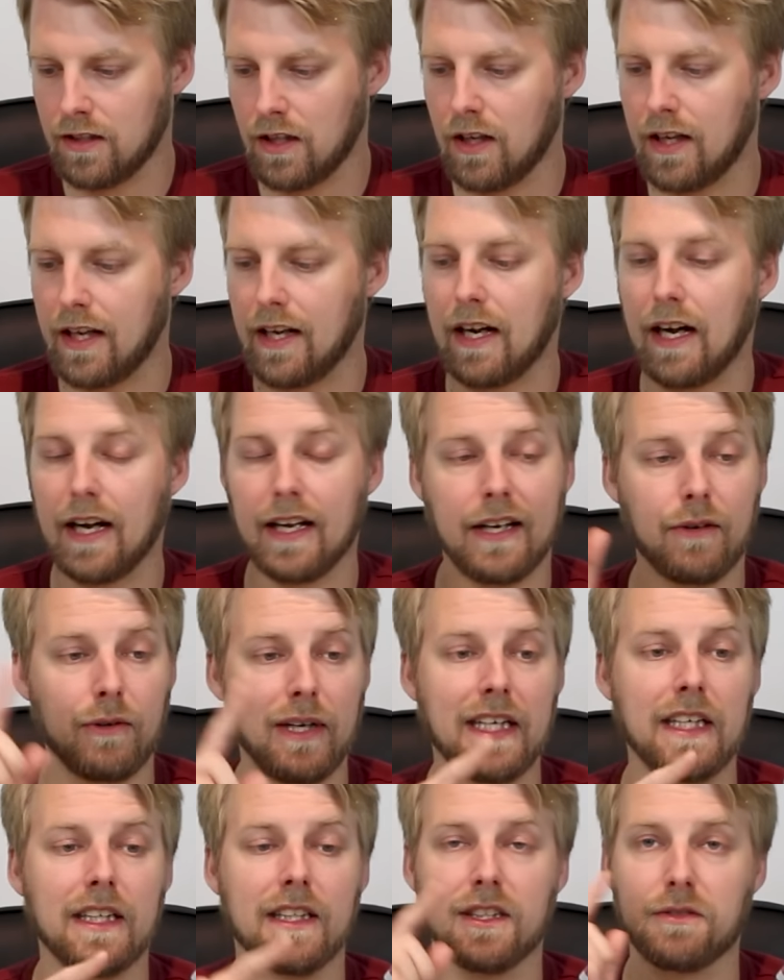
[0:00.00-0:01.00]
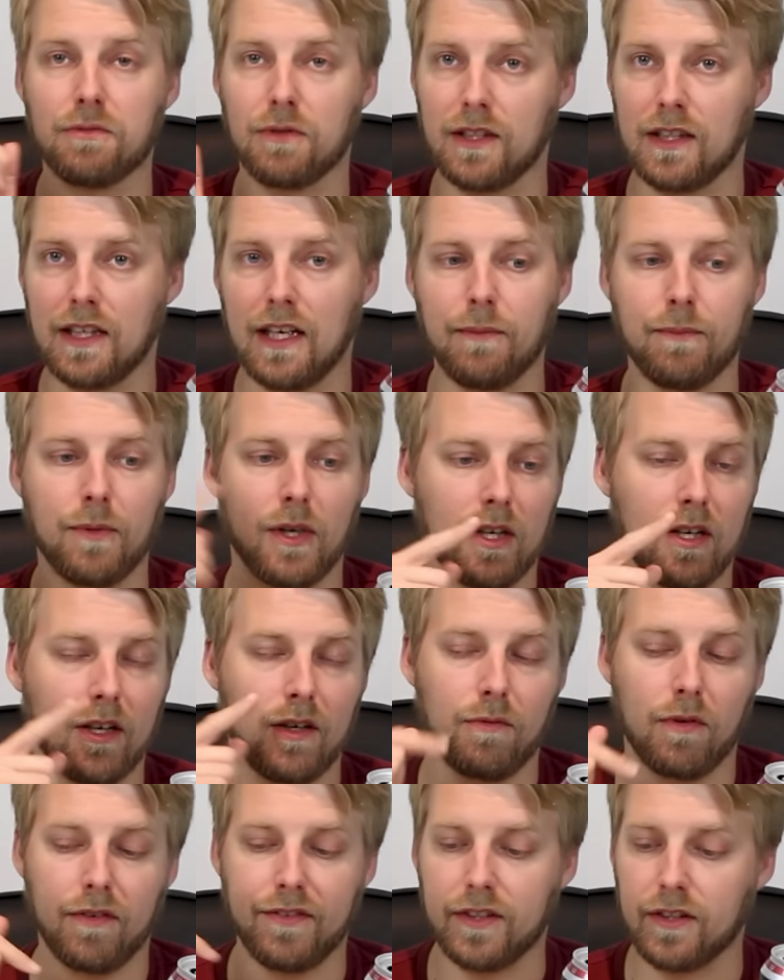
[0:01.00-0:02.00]
And I graded this one. I'm not going
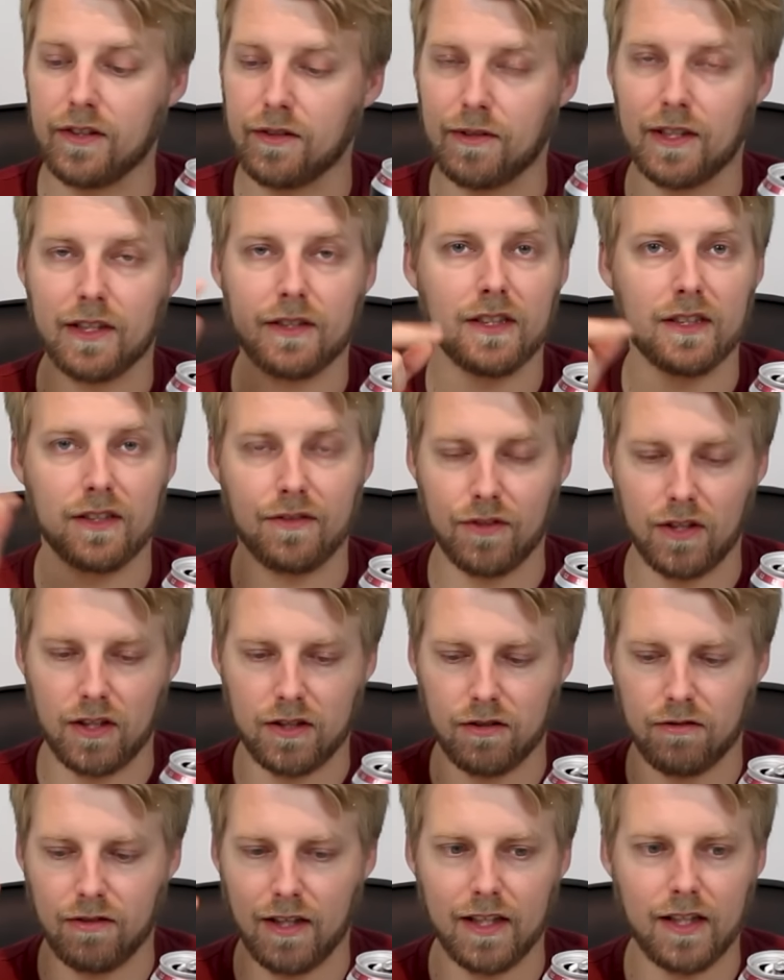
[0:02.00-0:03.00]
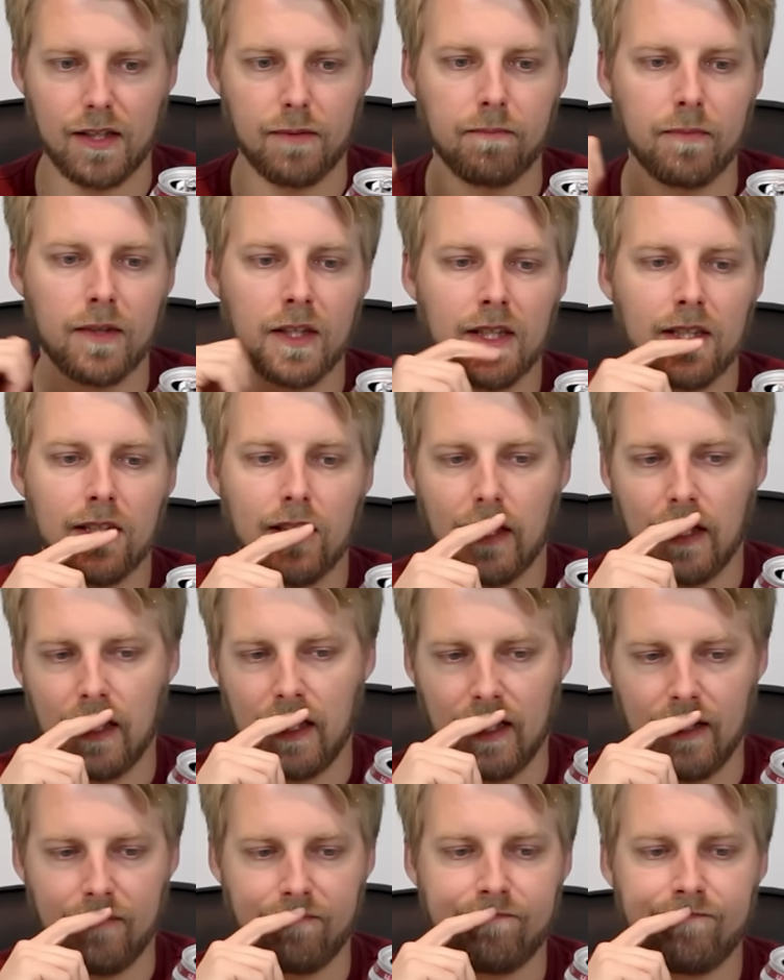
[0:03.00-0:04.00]
to reveal the rest because I forgot to grade
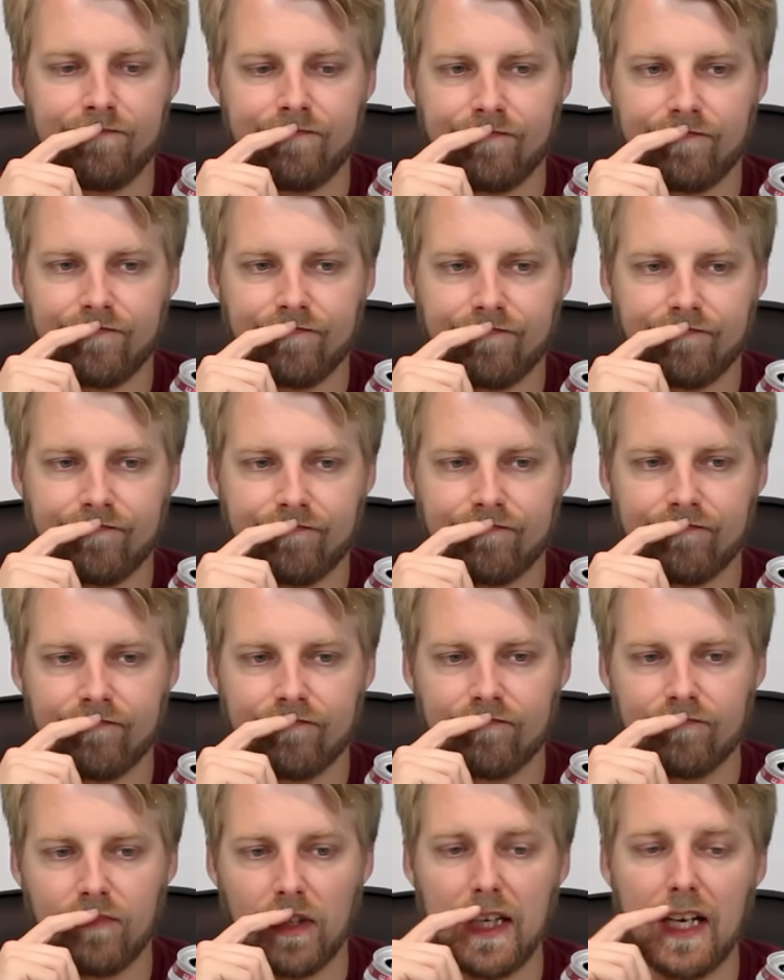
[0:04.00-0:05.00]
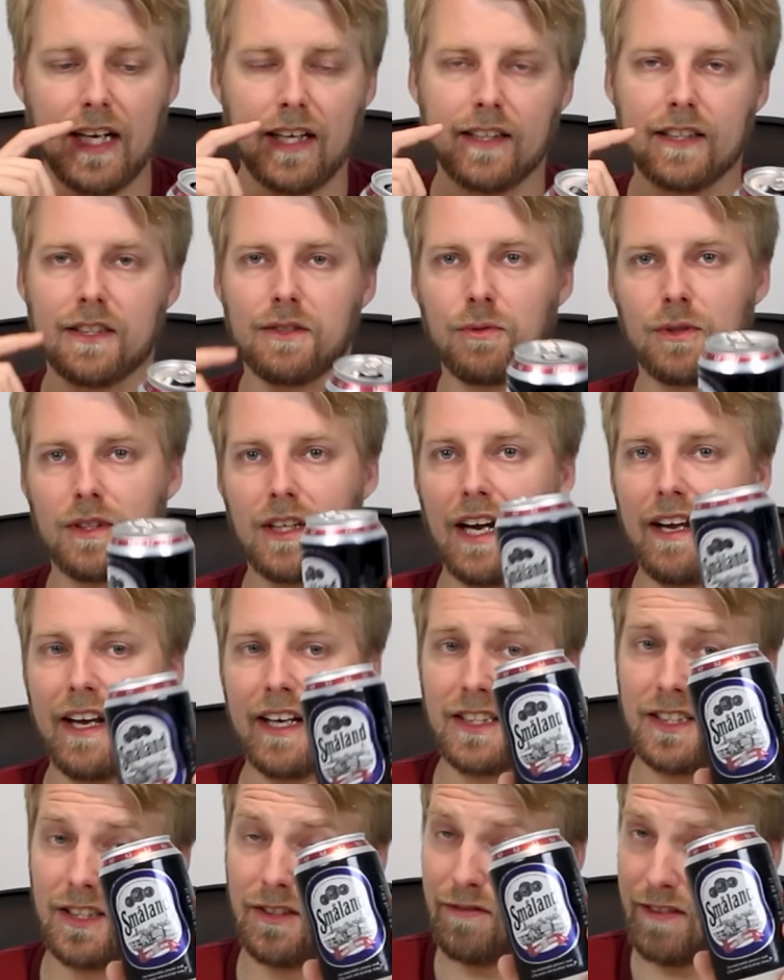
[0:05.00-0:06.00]
them. But yeah, this one I
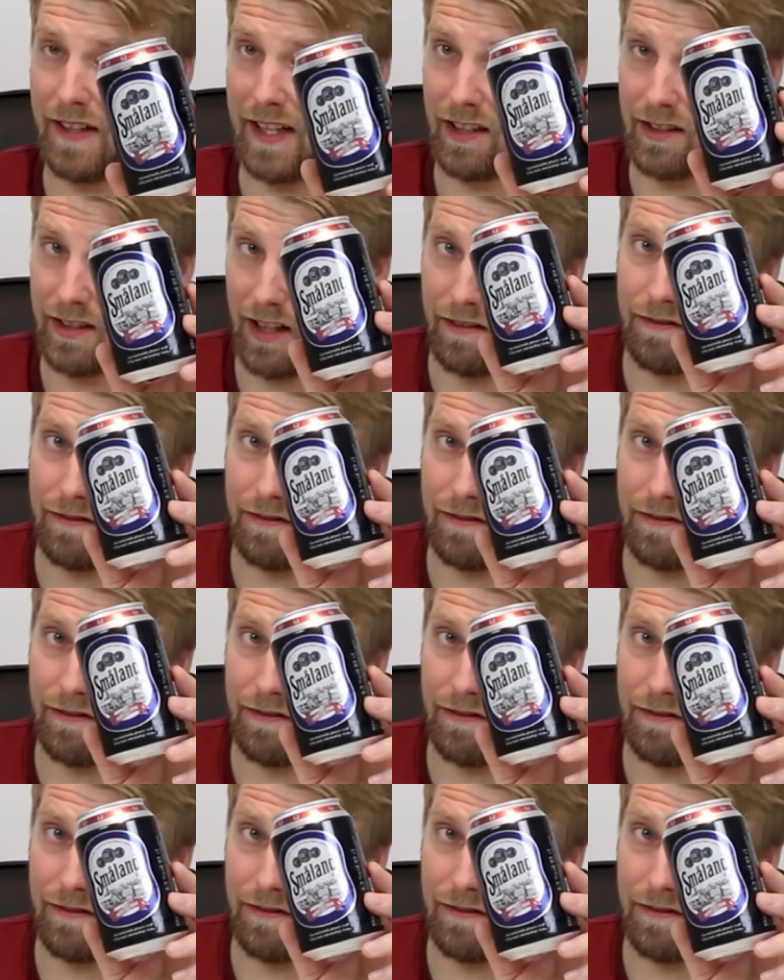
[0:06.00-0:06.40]
actually failed.